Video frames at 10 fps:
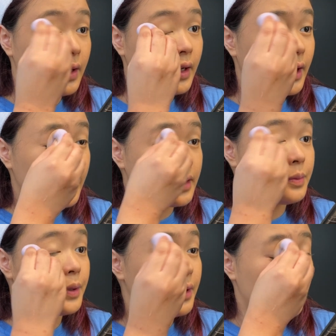And I like to
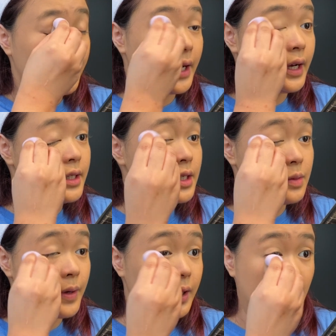put it on my eyes as
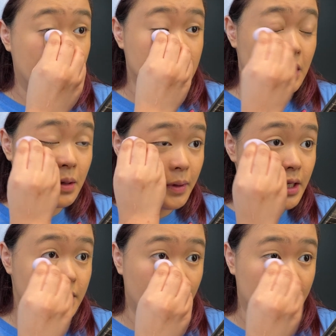well as a
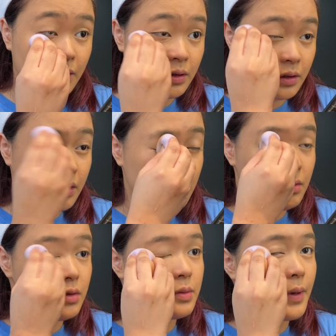base. I don't
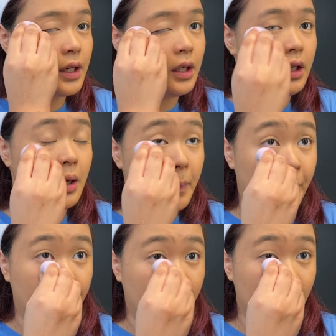use many
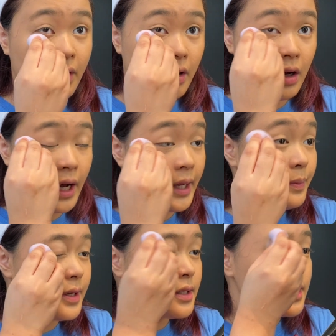eye
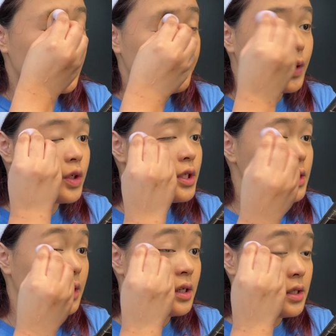bases anymore, just
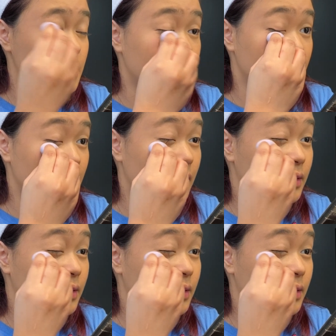the concealer.